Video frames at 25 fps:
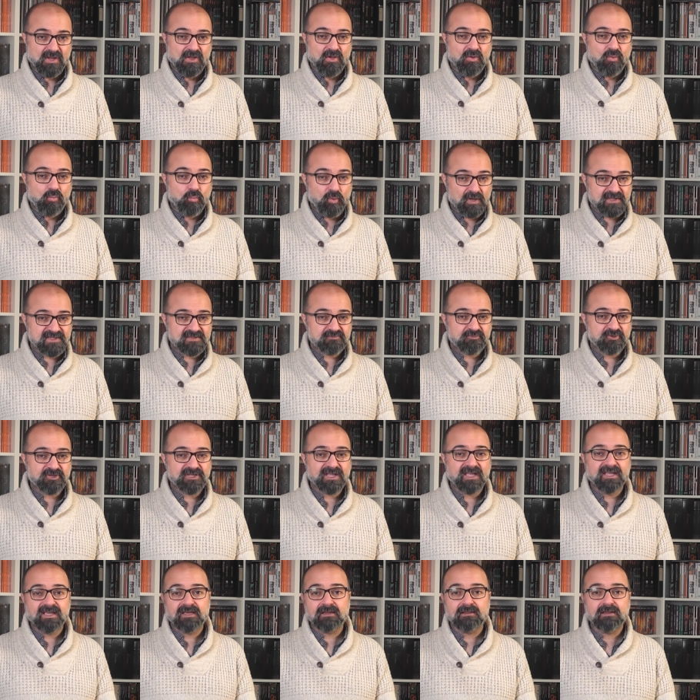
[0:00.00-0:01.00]
Once per
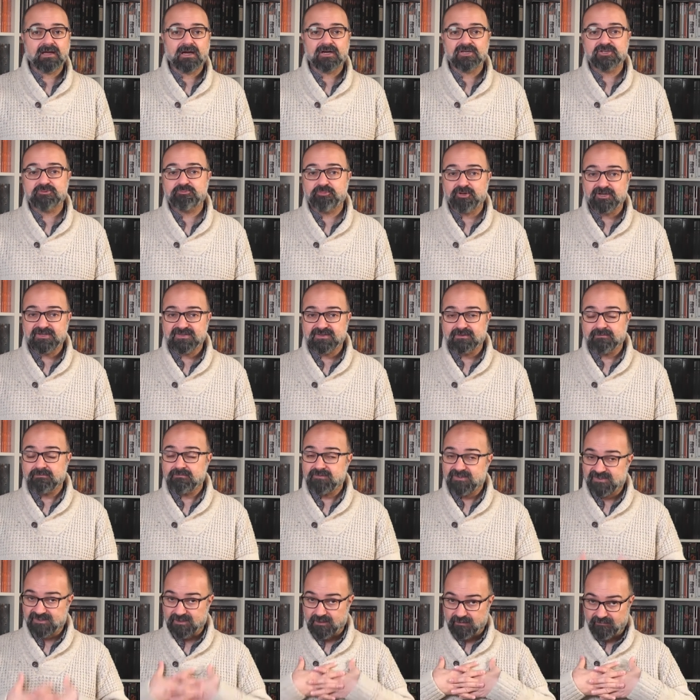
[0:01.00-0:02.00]
day enlarged person,
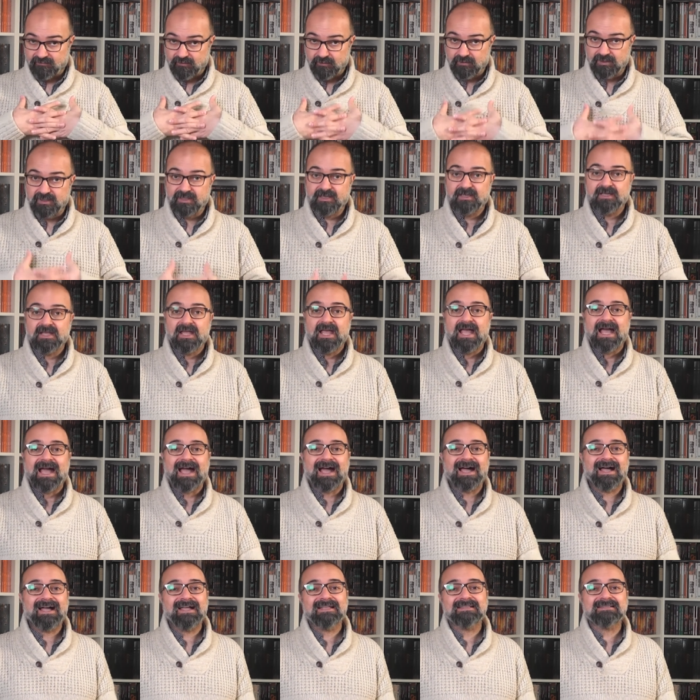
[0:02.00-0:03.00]
self-only,
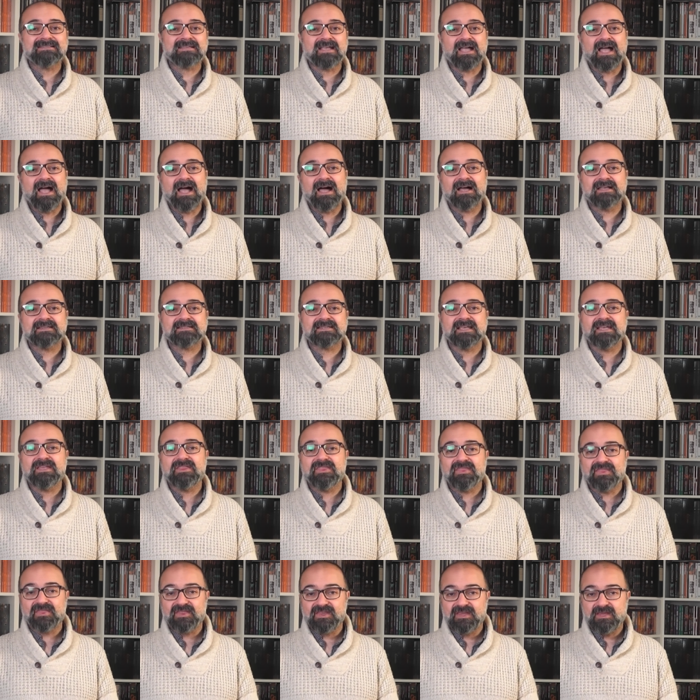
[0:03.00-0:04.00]
and has a
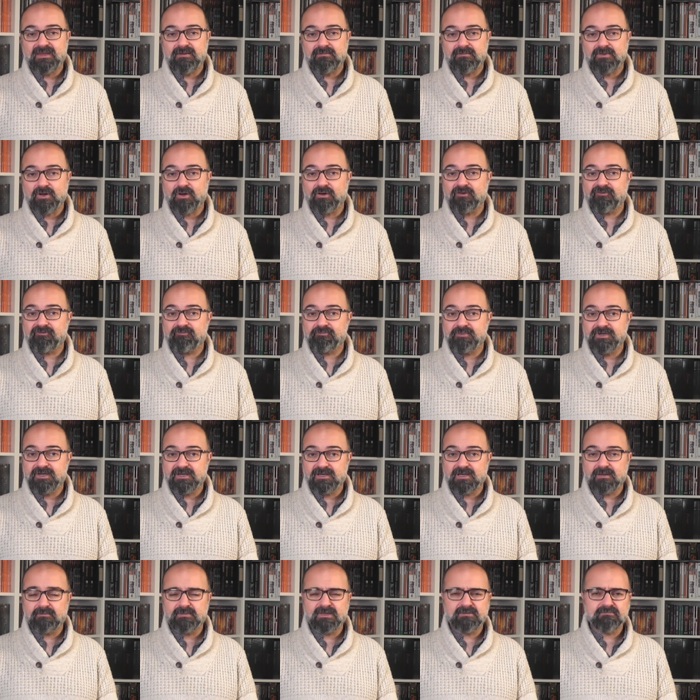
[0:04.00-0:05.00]
theme of
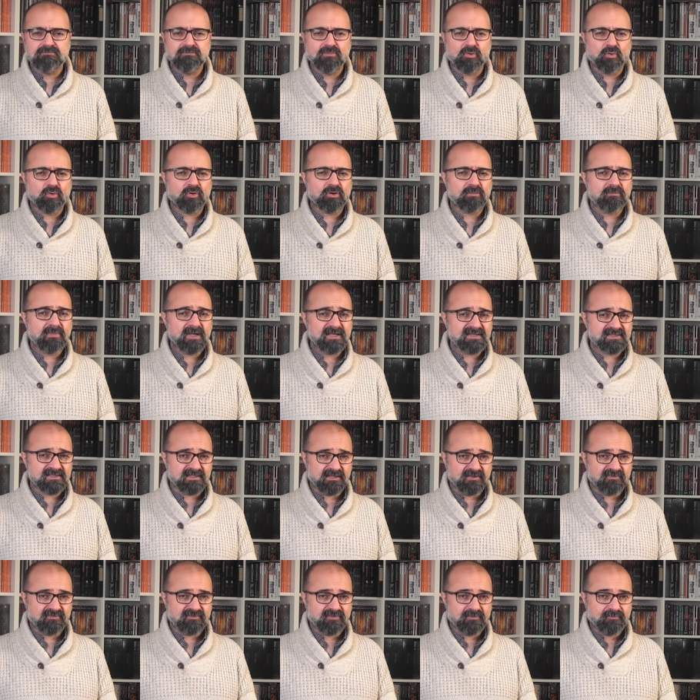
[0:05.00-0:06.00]
becoming more
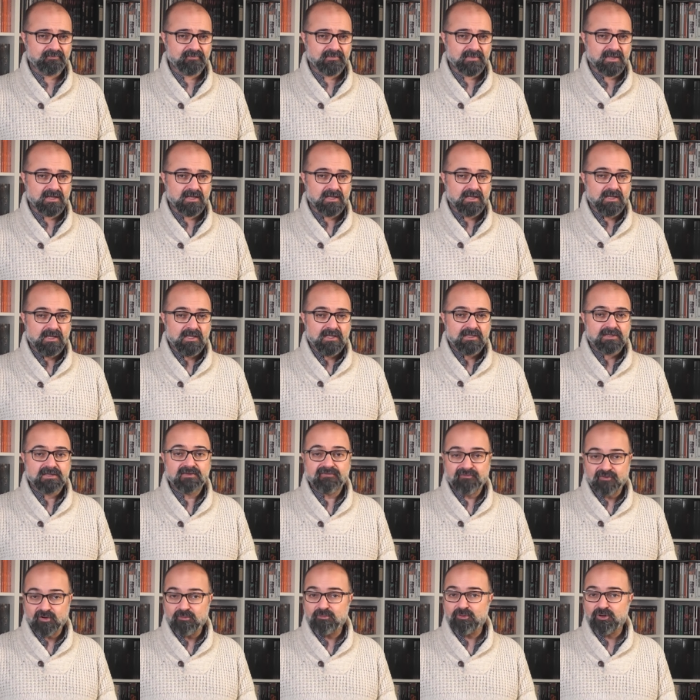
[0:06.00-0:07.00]
massive. The
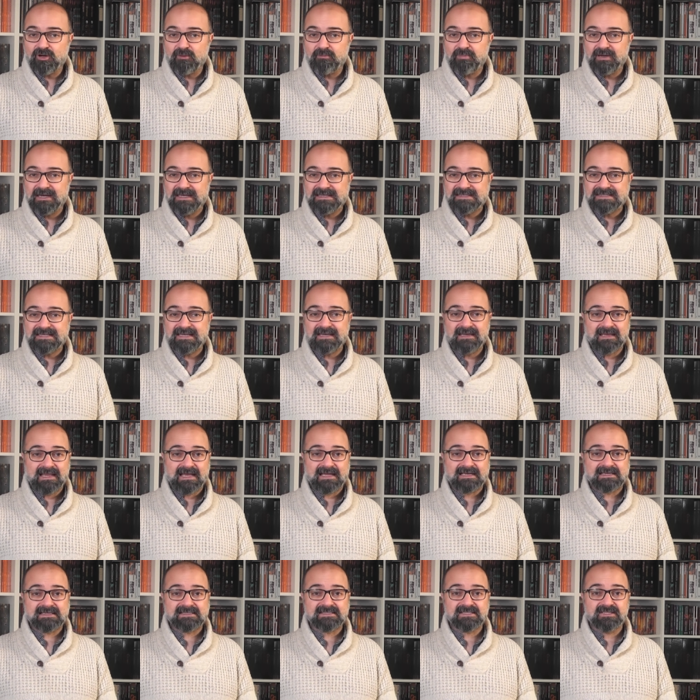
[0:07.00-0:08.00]
former ability
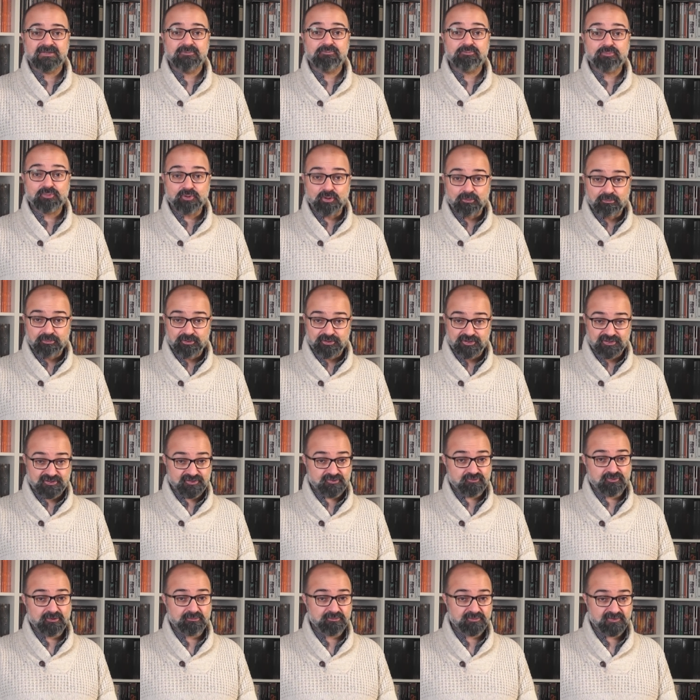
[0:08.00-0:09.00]
lacks the proper
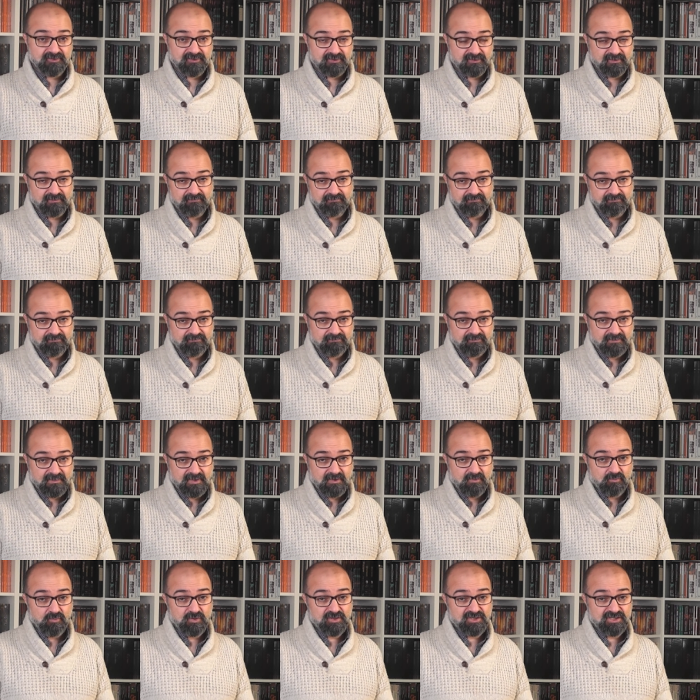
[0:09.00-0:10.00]
descriptor,
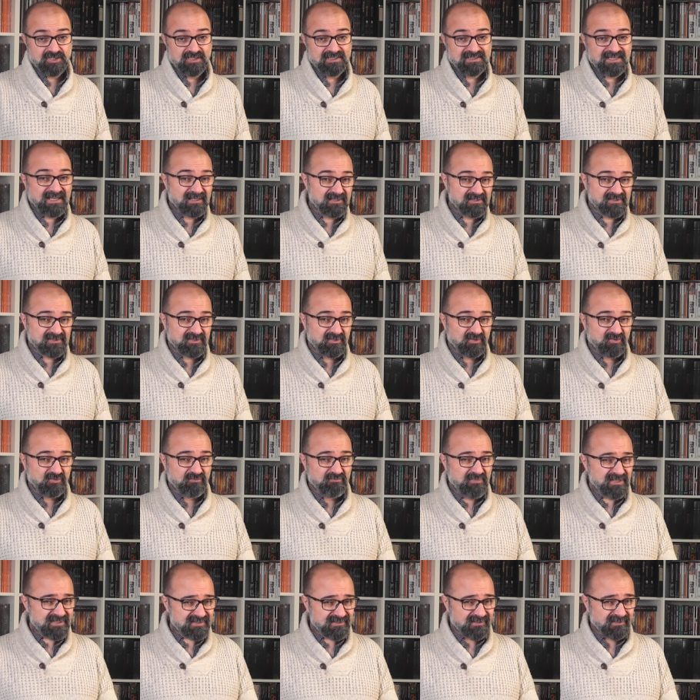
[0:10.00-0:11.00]
which is also
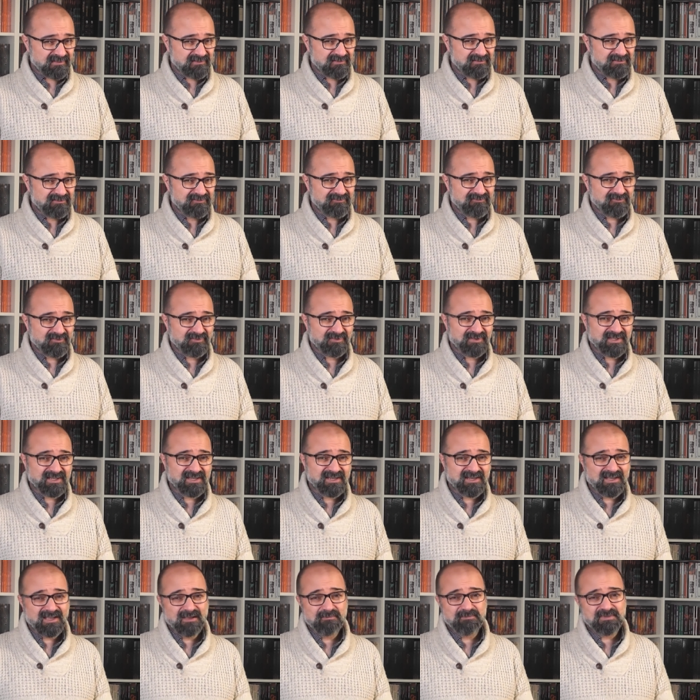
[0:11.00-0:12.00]
missing from the
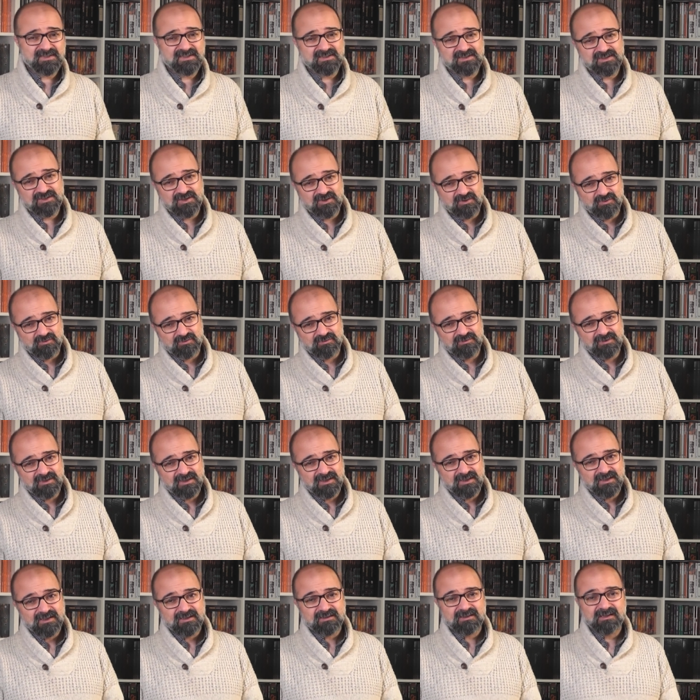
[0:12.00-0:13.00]
capstone
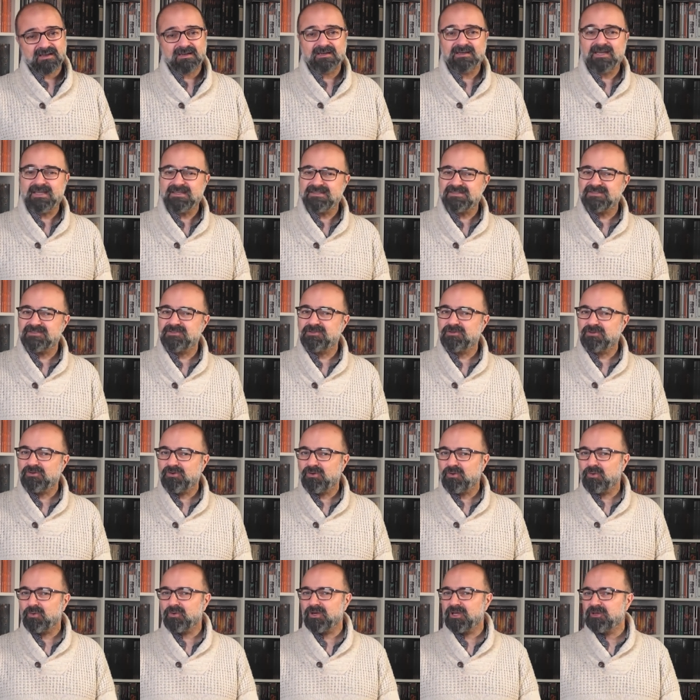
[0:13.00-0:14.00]
that lets you
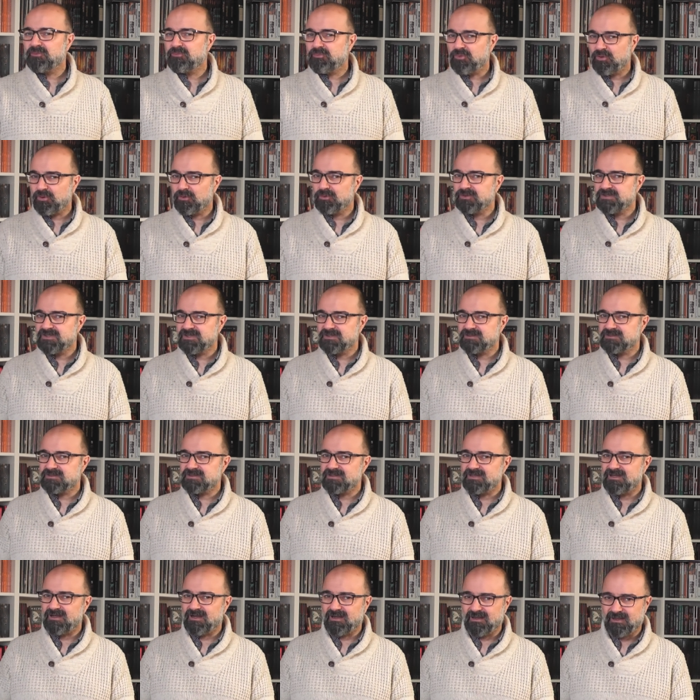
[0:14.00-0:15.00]
call a potent
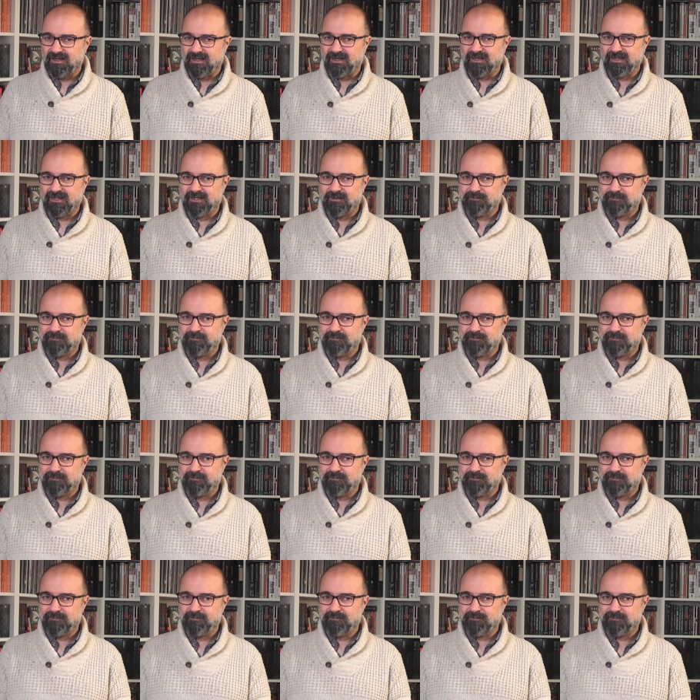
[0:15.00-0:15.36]
ally.